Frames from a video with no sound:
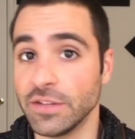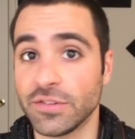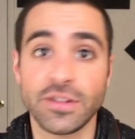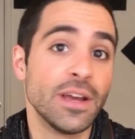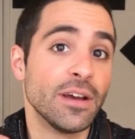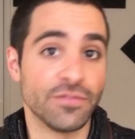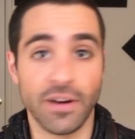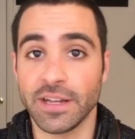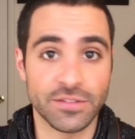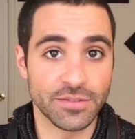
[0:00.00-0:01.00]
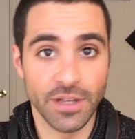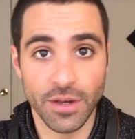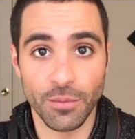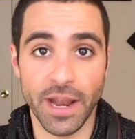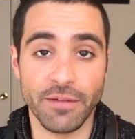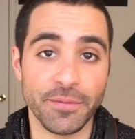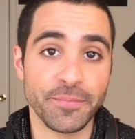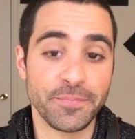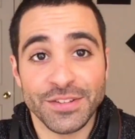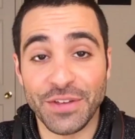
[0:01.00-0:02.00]
yeast, fungus, whatever.
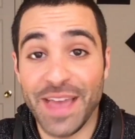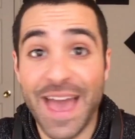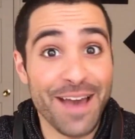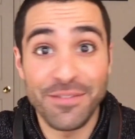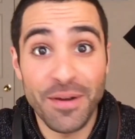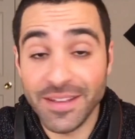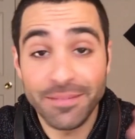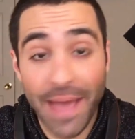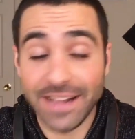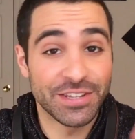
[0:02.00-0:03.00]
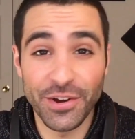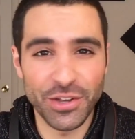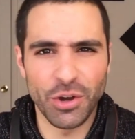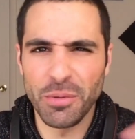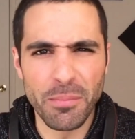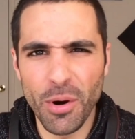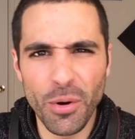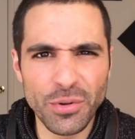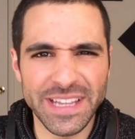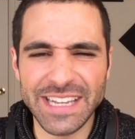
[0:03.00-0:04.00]
So if you have bacterial or
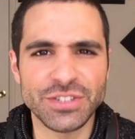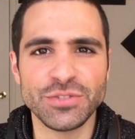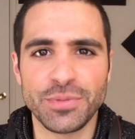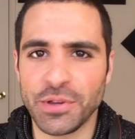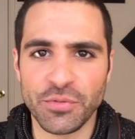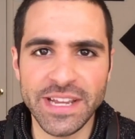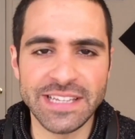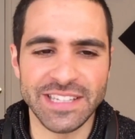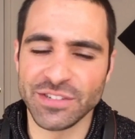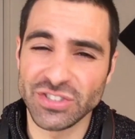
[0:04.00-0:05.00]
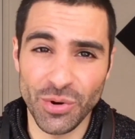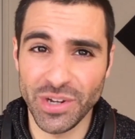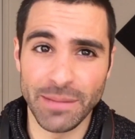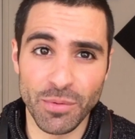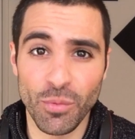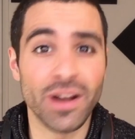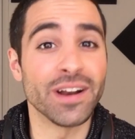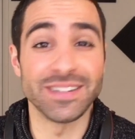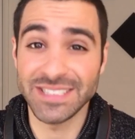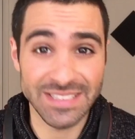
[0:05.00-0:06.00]
mold issues with your reeds and you're soaking them in
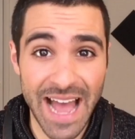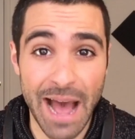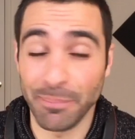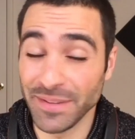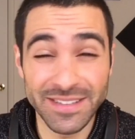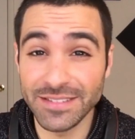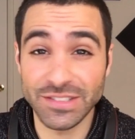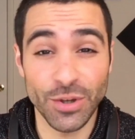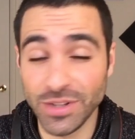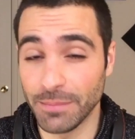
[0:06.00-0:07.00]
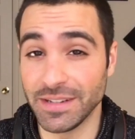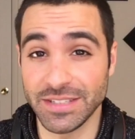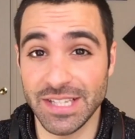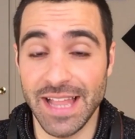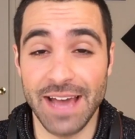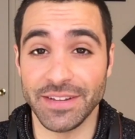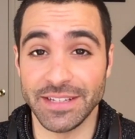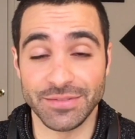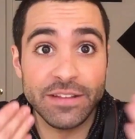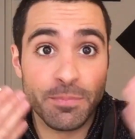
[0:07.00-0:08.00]
water, stop. Soak them in your
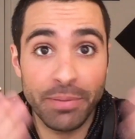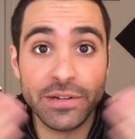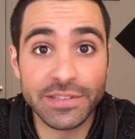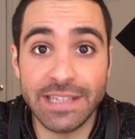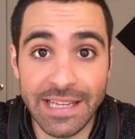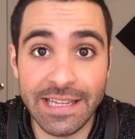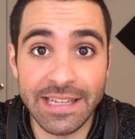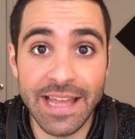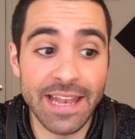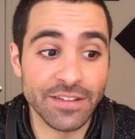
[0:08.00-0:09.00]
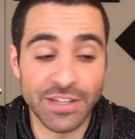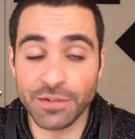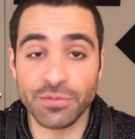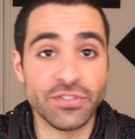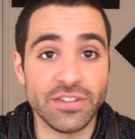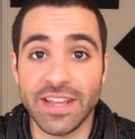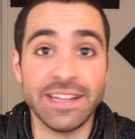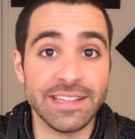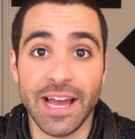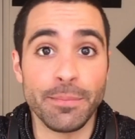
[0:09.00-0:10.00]
saliva. It's built in that it's going to resist
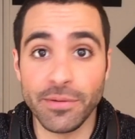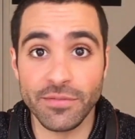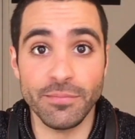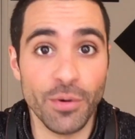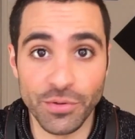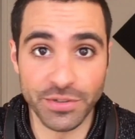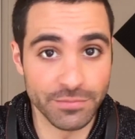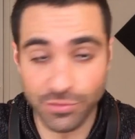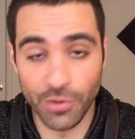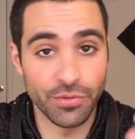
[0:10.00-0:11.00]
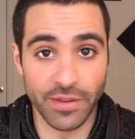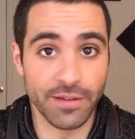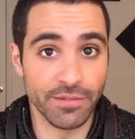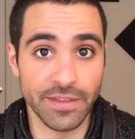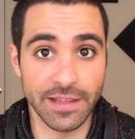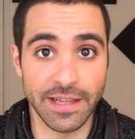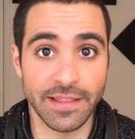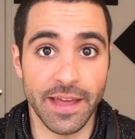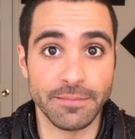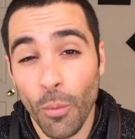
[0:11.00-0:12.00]
any type of mold or growth and everything
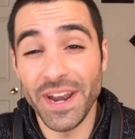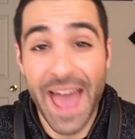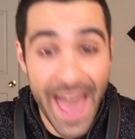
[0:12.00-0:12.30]
like that. One